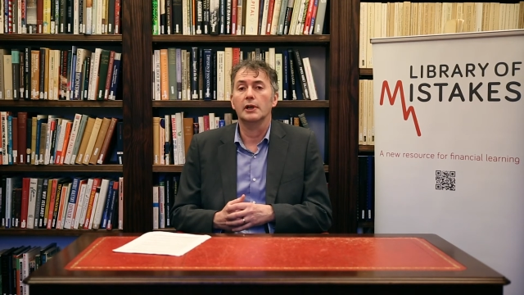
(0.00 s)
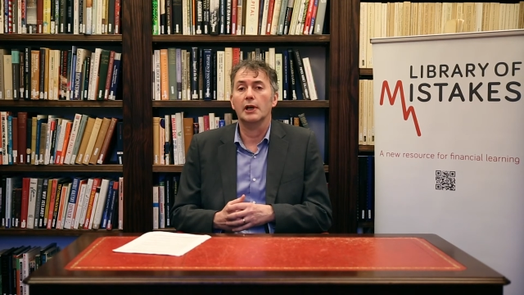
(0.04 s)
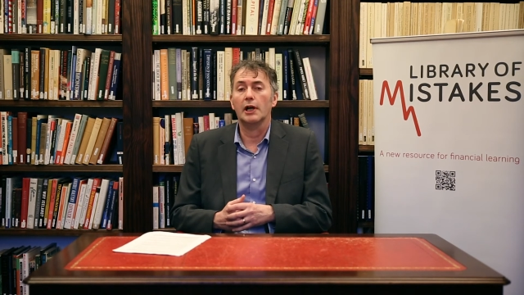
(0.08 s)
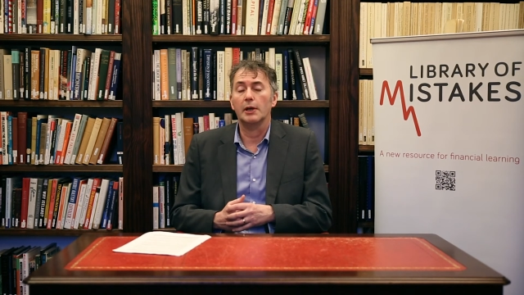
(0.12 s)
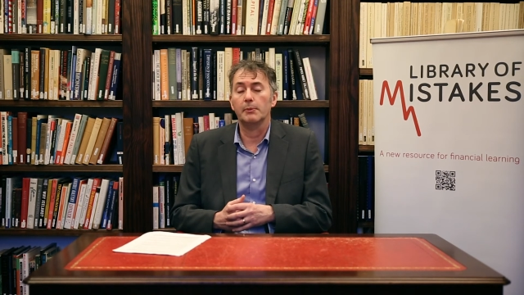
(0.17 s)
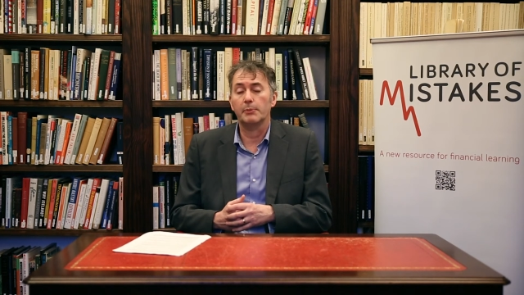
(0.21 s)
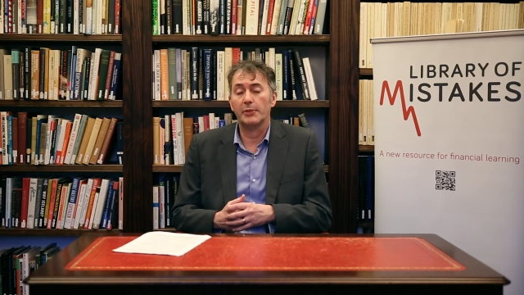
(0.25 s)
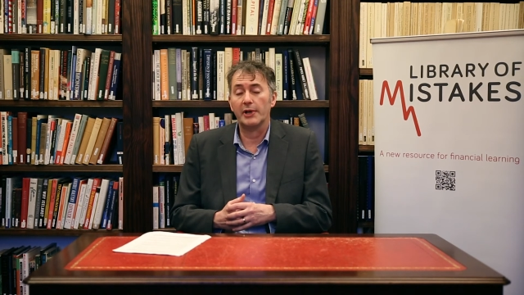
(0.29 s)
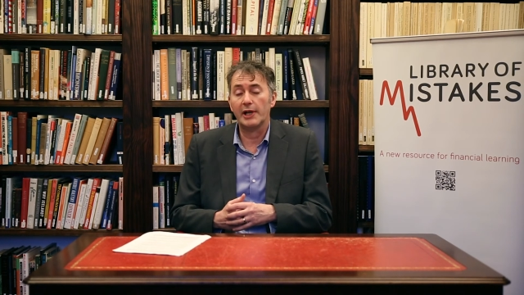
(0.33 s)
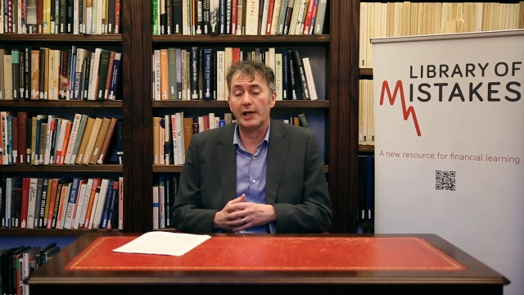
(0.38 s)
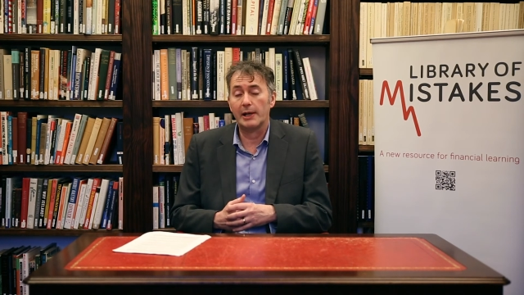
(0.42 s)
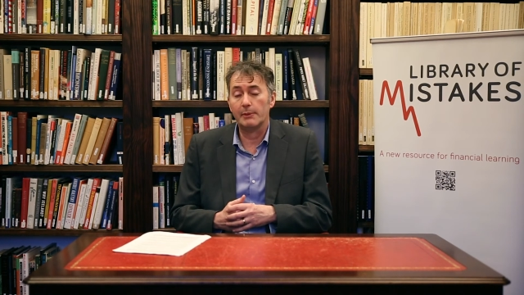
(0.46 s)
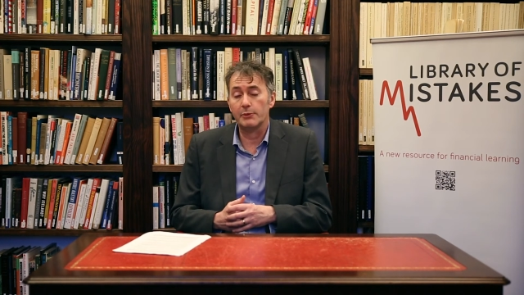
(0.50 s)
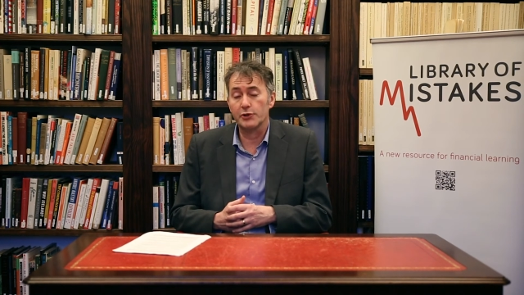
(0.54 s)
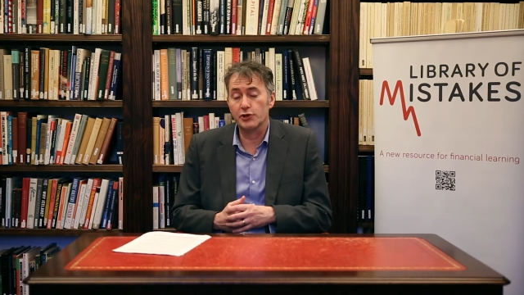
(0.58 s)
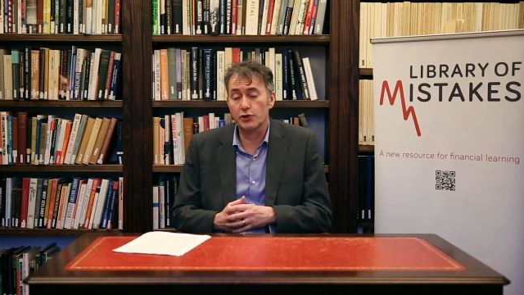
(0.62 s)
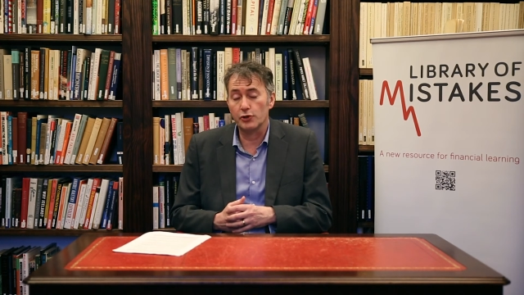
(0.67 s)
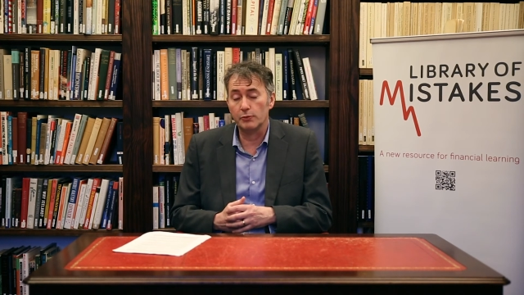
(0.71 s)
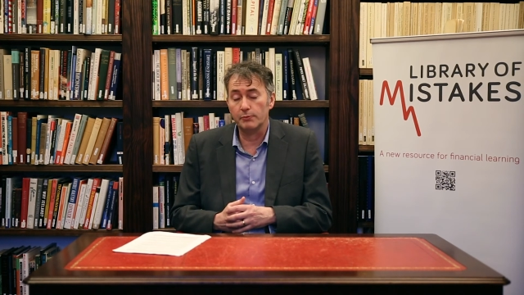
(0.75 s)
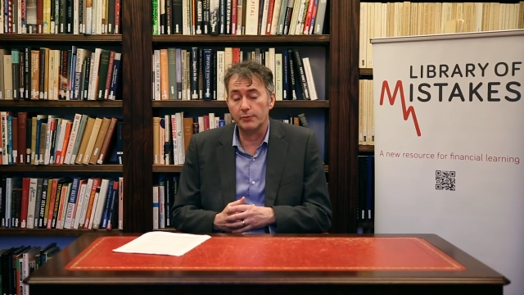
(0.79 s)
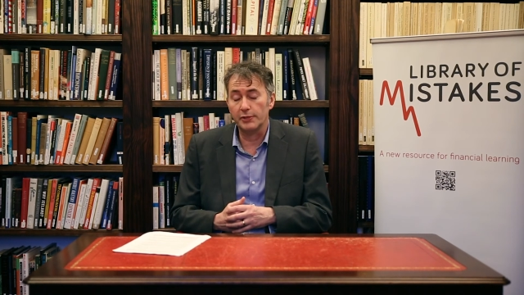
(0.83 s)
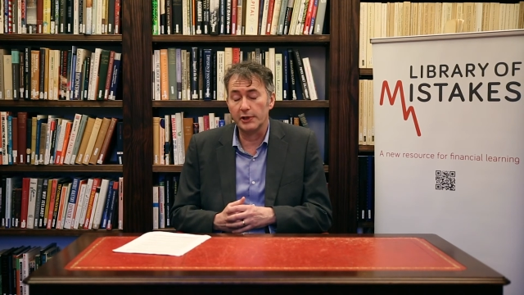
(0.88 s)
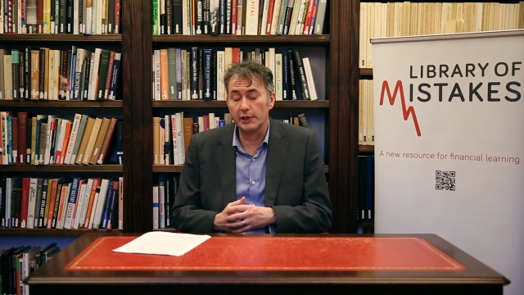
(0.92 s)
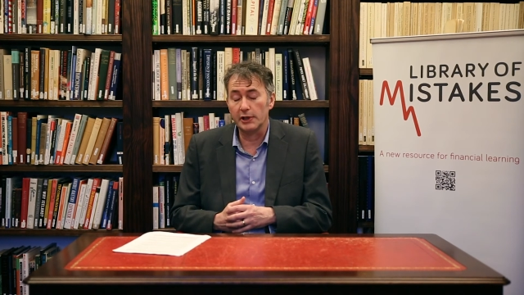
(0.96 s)
and perhaps
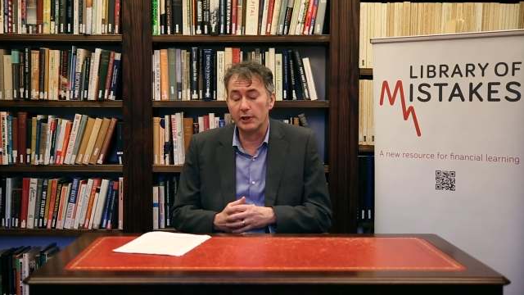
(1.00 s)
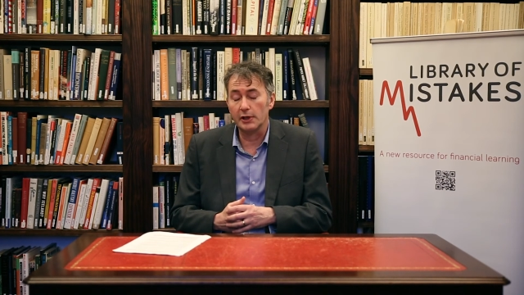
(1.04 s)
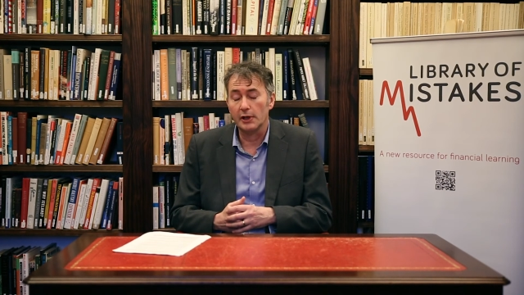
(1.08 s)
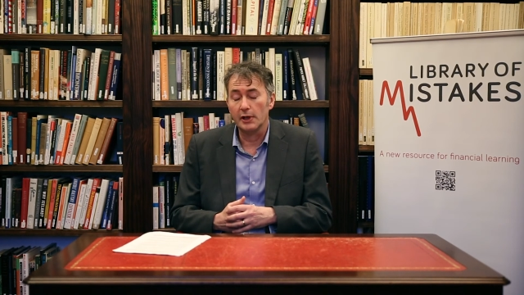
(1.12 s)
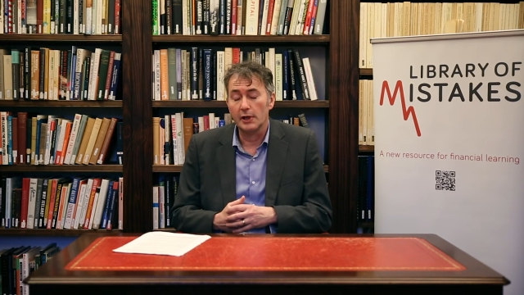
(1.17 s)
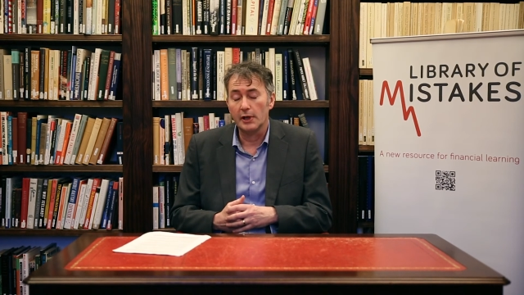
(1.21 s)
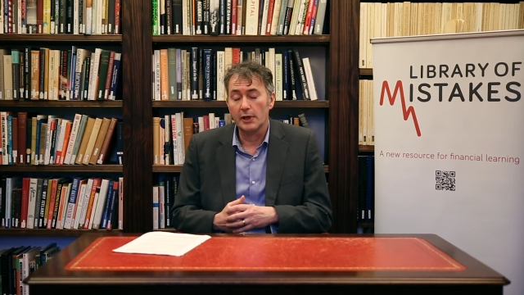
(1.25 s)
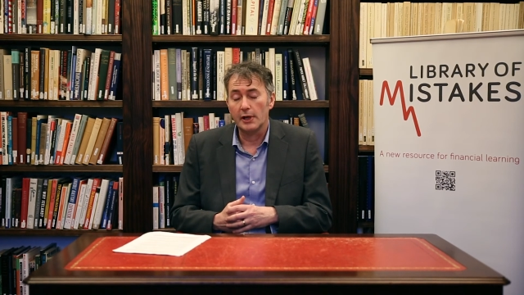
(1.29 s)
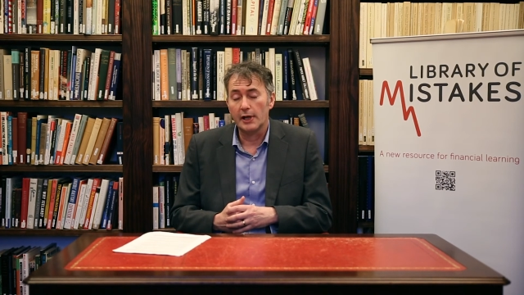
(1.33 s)
should be